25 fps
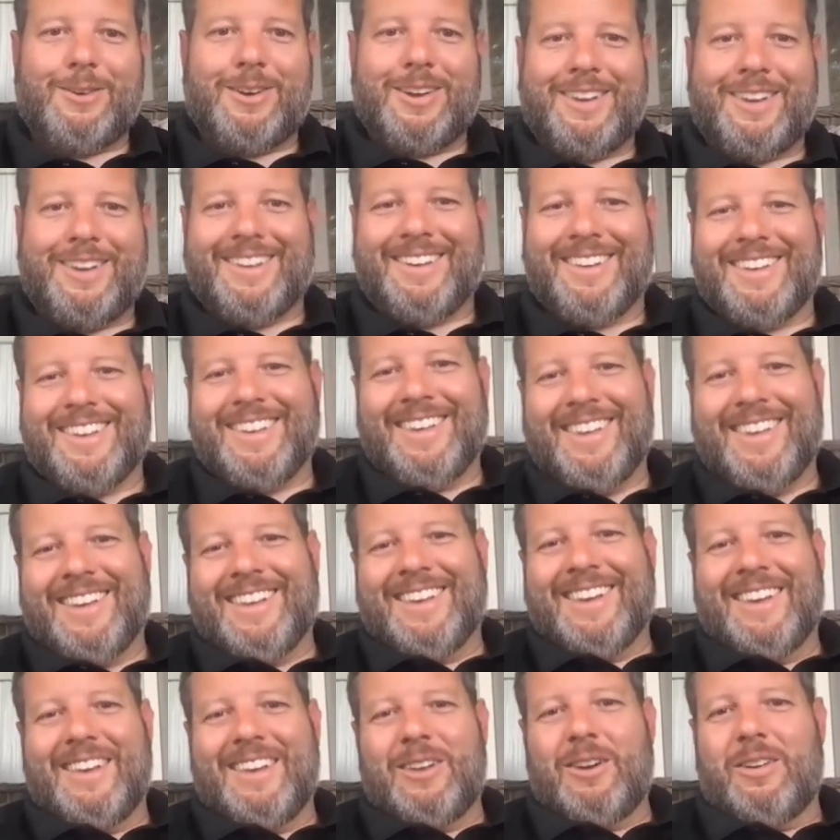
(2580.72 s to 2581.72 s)
okay.
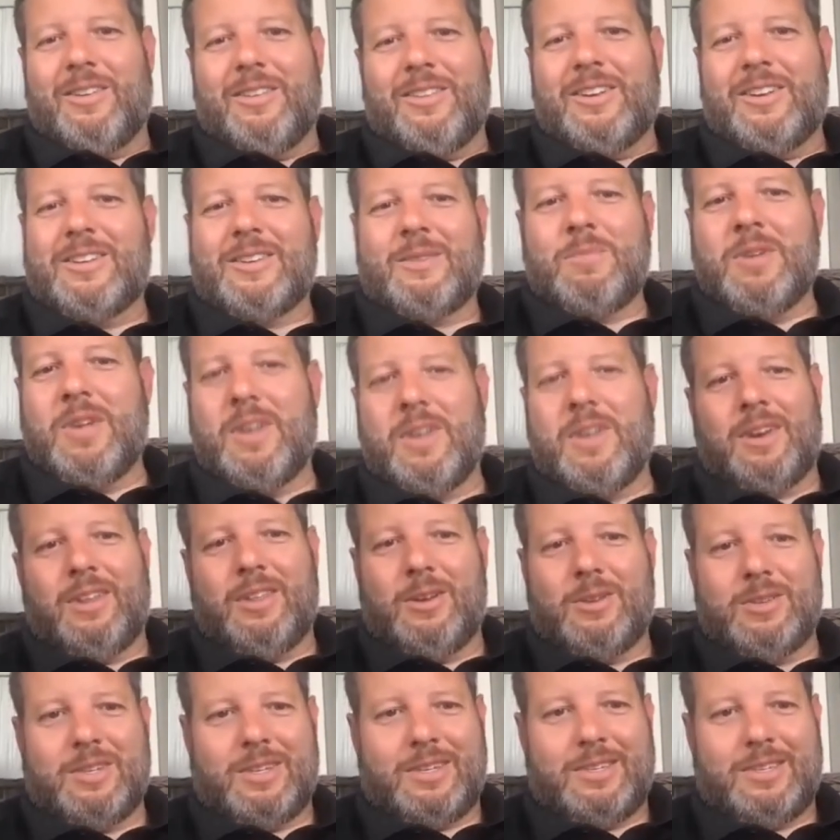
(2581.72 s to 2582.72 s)
So there's a million
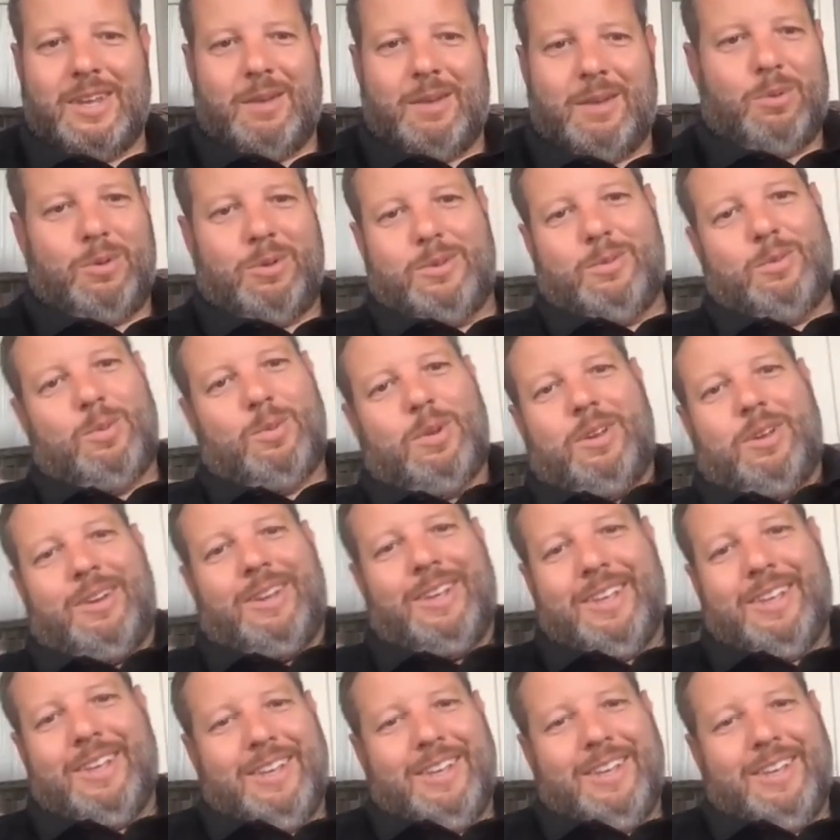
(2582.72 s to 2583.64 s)
of those examples, but